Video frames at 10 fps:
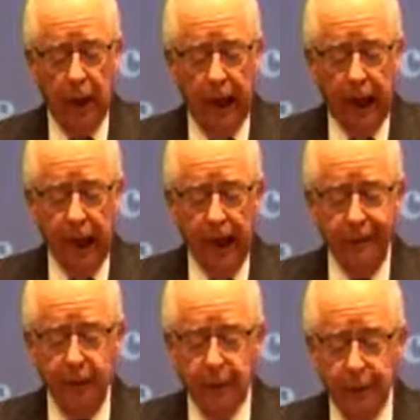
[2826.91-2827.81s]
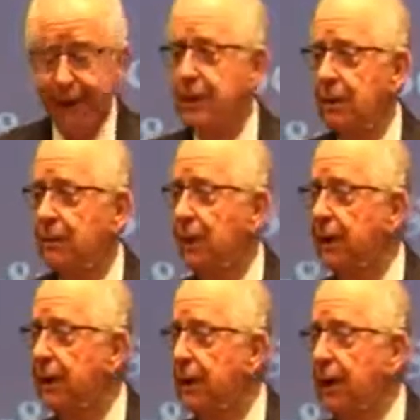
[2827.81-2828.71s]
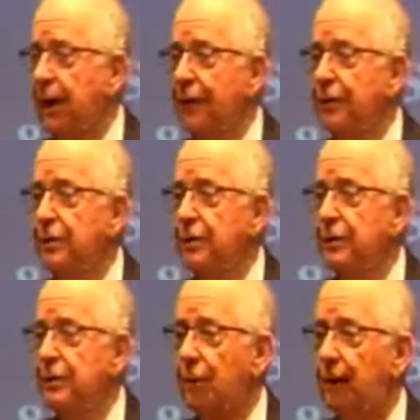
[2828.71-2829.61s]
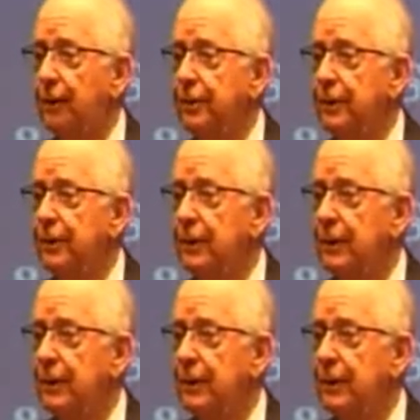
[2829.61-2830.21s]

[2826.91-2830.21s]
and have the testimony of Jesus Christ.